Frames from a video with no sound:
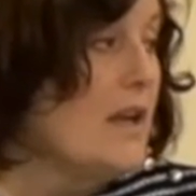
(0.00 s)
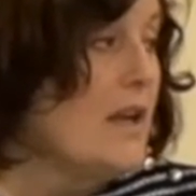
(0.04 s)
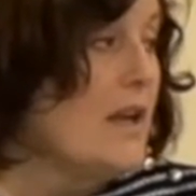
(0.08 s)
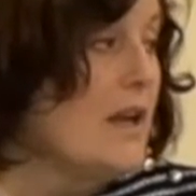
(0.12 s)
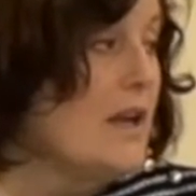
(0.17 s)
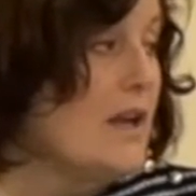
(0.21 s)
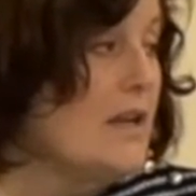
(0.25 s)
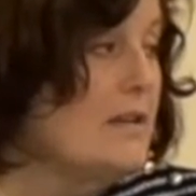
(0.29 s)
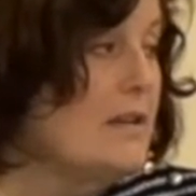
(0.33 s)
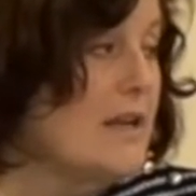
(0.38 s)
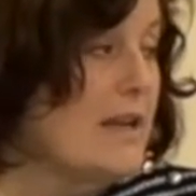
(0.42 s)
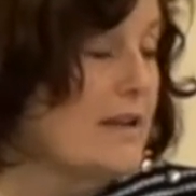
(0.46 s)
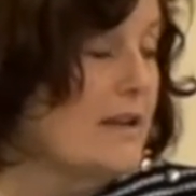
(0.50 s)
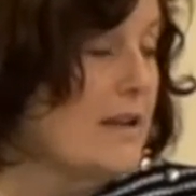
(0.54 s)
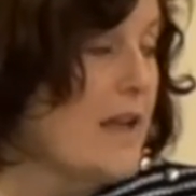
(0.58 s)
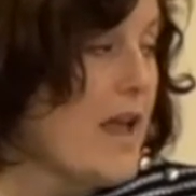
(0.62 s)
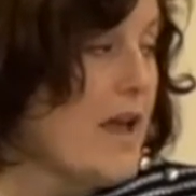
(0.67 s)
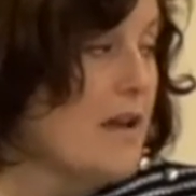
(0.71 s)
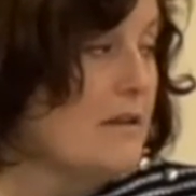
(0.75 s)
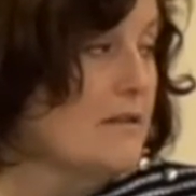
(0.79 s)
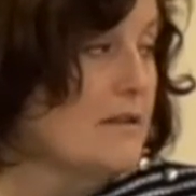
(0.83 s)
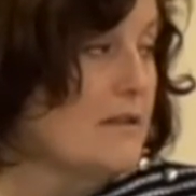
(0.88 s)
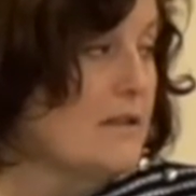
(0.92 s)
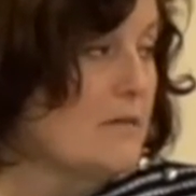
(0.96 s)
And that
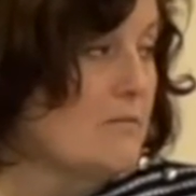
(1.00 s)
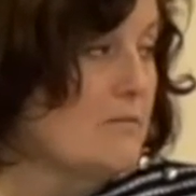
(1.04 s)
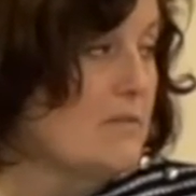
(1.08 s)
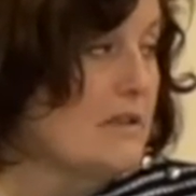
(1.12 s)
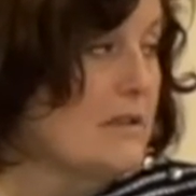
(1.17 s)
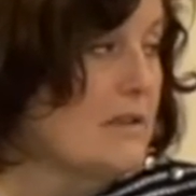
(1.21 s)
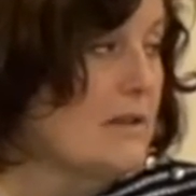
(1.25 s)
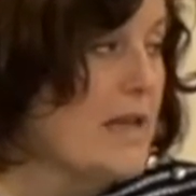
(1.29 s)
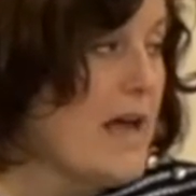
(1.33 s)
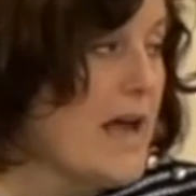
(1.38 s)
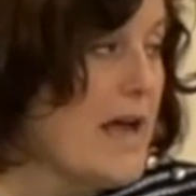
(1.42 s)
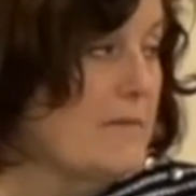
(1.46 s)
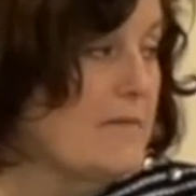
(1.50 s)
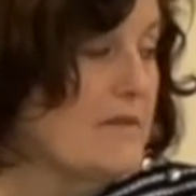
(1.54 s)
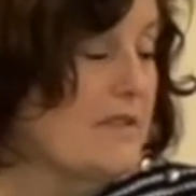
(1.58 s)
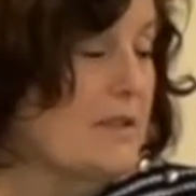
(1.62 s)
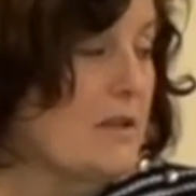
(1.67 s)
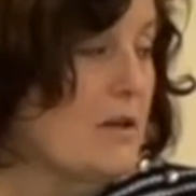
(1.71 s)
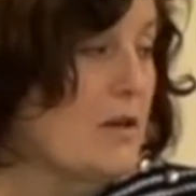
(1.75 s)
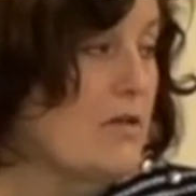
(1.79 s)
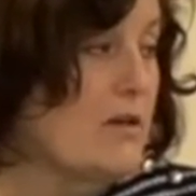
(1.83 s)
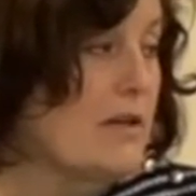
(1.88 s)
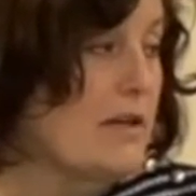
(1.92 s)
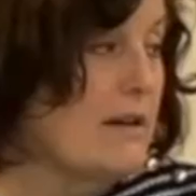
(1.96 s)
calcium in the
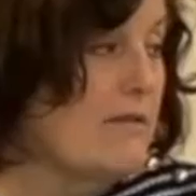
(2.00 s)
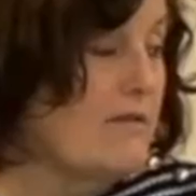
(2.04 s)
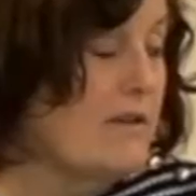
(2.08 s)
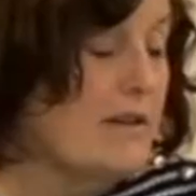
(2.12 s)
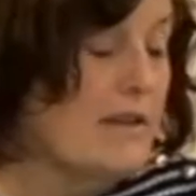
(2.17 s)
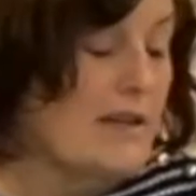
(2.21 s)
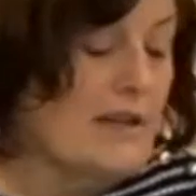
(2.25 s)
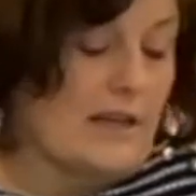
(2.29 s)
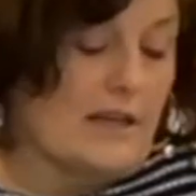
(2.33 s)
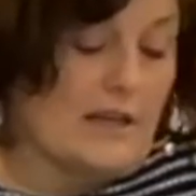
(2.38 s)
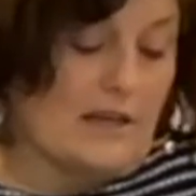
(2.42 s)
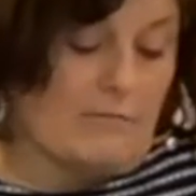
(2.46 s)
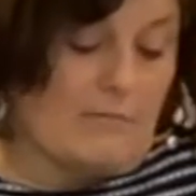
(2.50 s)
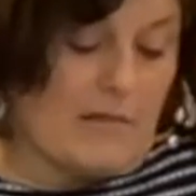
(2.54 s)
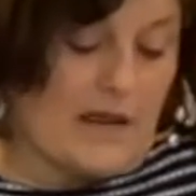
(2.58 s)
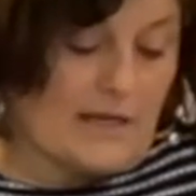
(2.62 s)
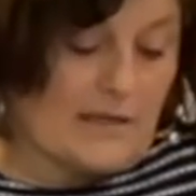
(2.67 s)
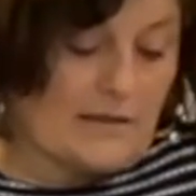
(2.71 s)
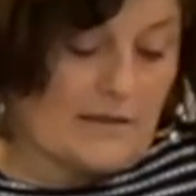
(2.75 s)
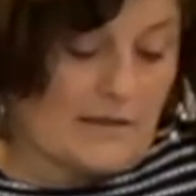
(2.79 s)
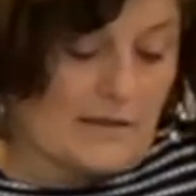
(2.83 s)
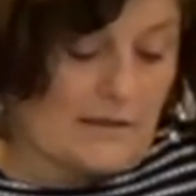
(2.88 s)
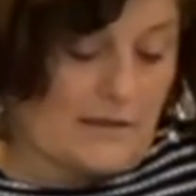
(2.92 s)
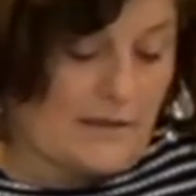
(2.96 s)
limestone and everything, and it
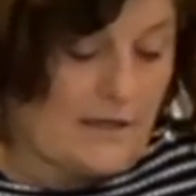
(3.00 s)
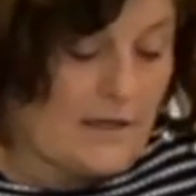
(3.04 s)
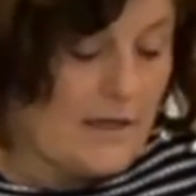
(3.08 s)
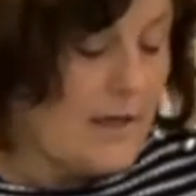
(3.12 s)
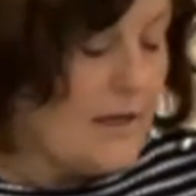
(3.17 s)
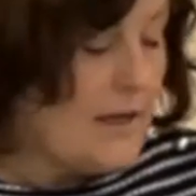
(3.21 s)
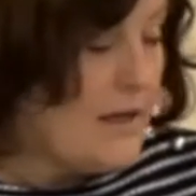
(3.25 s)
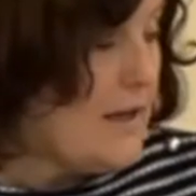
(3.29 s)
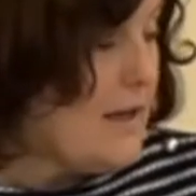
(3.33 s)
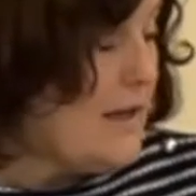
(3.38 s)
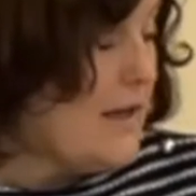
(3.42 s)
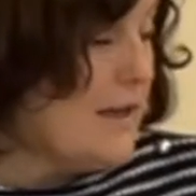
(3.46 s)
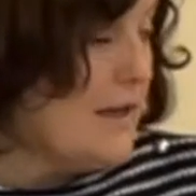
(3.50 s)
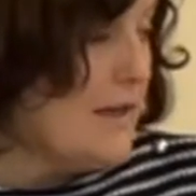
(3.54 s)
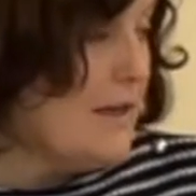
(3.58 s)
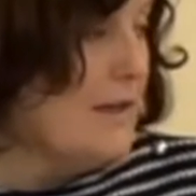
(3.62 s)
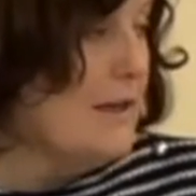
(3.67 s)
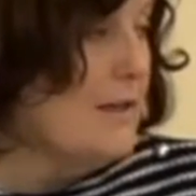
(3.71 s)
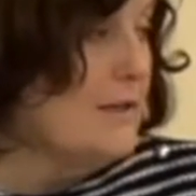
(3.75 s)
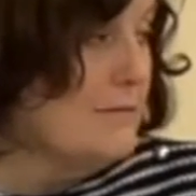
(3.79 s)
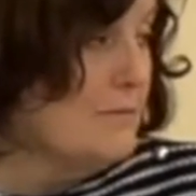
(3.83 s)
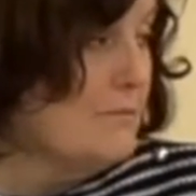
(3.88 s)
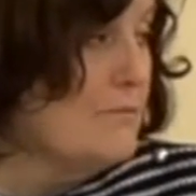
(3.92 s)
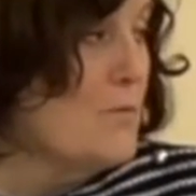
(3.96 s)
makes it
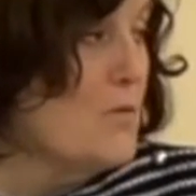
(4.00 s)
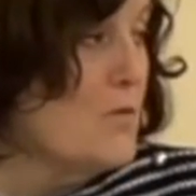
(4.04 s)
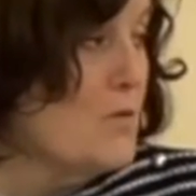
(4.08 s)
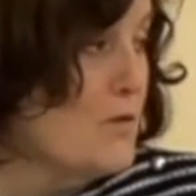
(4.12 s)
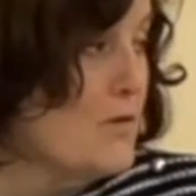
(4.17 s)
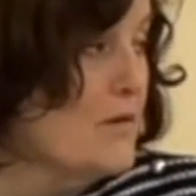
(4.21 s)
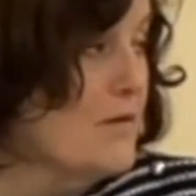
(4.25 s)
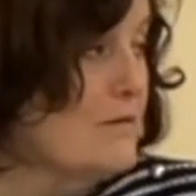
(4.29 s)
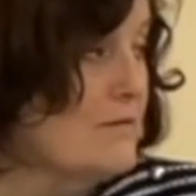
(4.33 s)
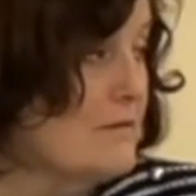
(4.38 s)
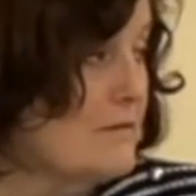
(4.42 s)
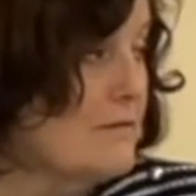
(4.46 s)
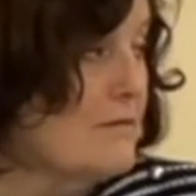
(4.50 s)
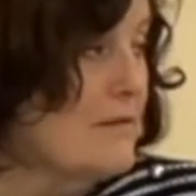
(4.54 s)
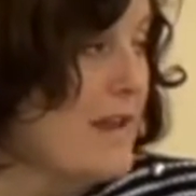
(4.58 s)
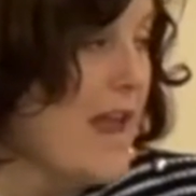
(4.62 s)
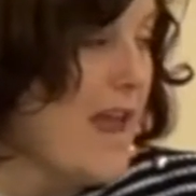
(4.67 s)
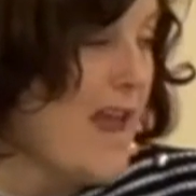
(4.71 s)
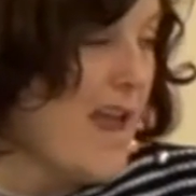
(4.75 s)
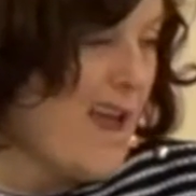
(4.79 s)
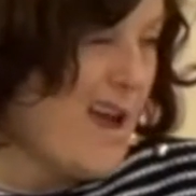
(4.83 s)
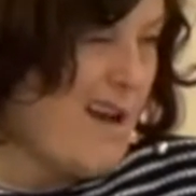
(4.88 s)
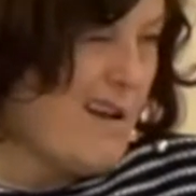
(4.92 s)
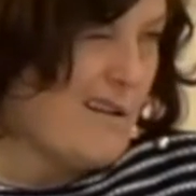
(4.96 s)
more
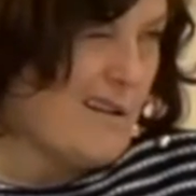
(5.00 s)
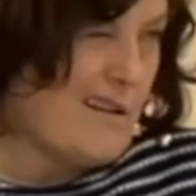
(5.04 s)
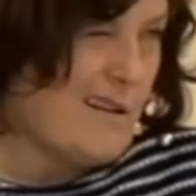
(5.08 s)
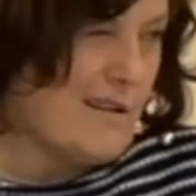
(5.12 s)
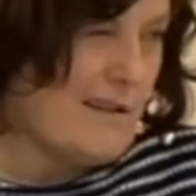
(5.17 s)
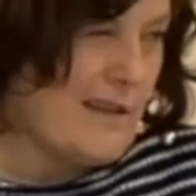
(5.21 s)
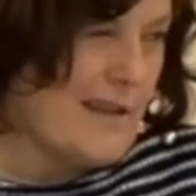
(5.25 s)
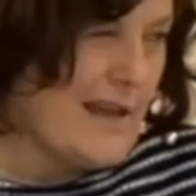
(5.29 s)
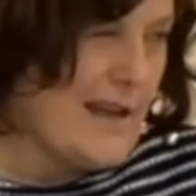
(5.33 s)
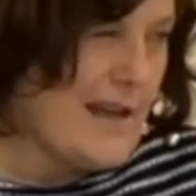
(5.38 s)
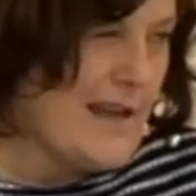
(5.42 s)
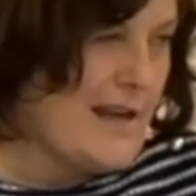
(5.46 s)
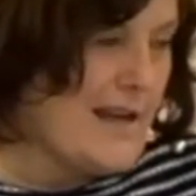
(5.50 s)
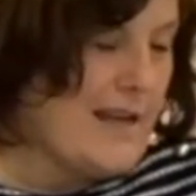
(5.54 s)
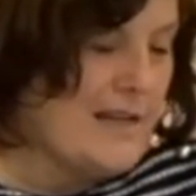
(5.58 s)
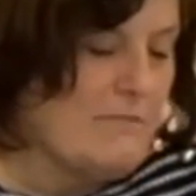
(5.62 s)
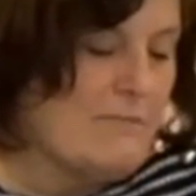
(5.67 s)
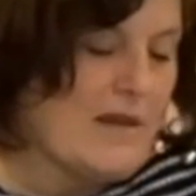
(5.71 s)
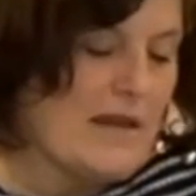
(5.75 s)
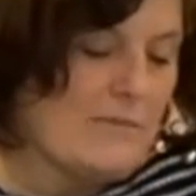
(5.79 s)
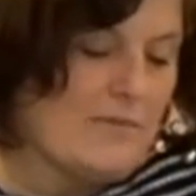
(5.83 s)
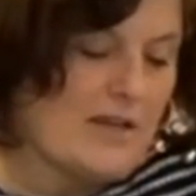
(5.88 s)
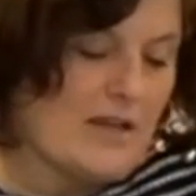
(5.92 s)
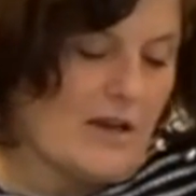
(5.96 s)
alkaline.
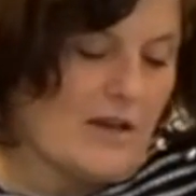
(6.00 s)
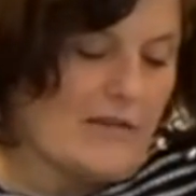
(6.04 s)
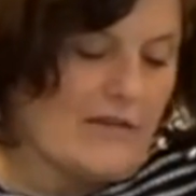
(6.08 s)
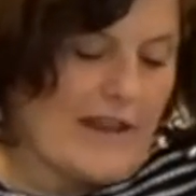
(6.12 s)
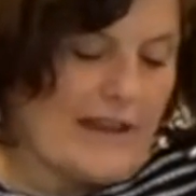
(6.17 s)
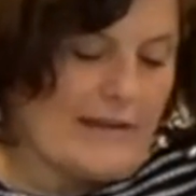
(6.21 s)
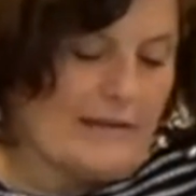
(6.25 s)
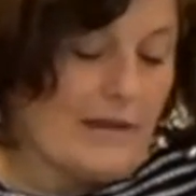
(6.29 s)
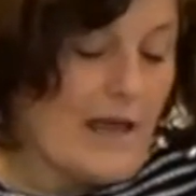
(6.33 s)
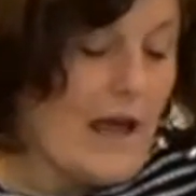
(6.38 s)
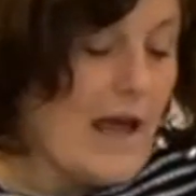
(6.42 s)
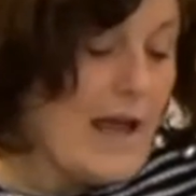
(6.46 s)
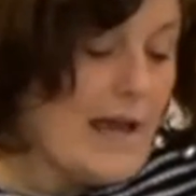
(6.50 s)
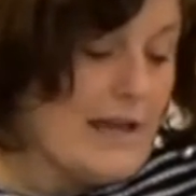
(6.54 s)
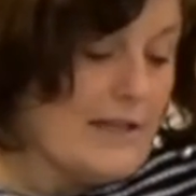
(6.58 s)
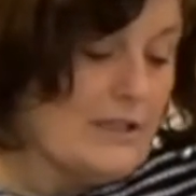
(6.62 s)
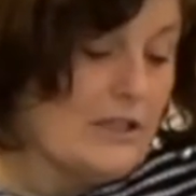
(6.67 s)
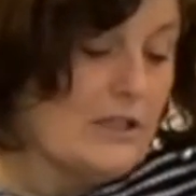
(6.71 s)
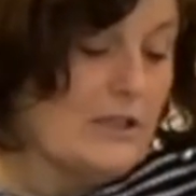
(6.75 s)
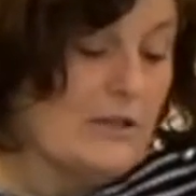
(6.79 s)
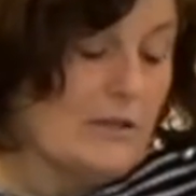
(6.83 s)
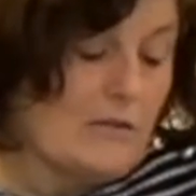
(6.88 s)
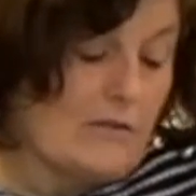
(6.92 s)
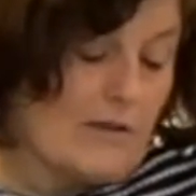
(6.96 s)
Maybe on that line
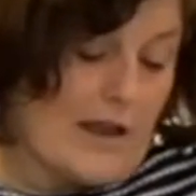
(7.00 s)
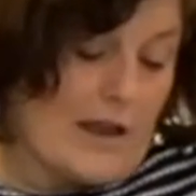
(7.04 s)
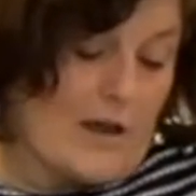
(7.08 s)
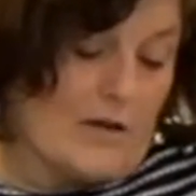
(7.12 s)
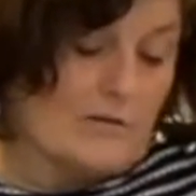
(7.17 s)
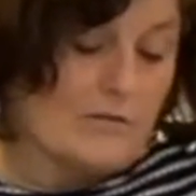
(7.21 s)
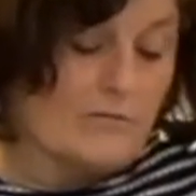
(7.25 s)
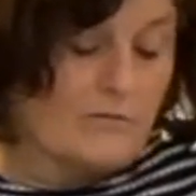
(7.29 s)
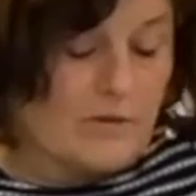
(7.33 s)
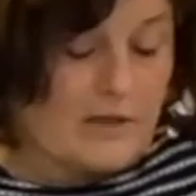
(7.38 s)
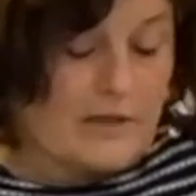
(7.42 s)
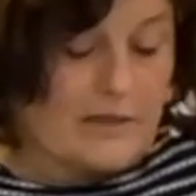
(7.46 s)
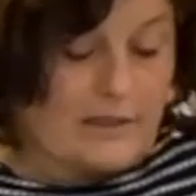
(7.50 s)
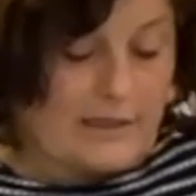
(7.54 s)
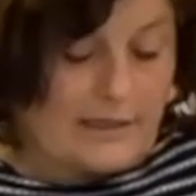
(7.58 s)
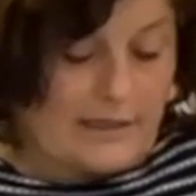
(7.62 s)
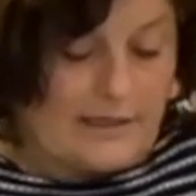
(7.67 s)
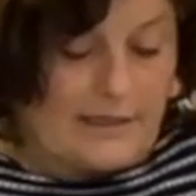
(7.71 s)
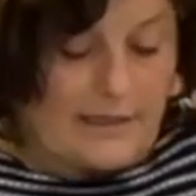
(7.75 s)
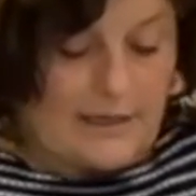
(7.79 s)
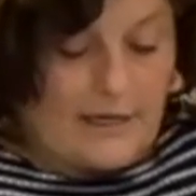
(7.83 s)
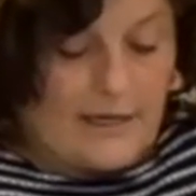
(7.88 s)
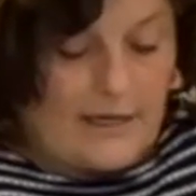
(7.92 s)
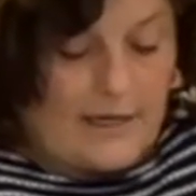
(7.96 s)
too, though,
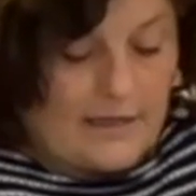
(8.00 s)
really.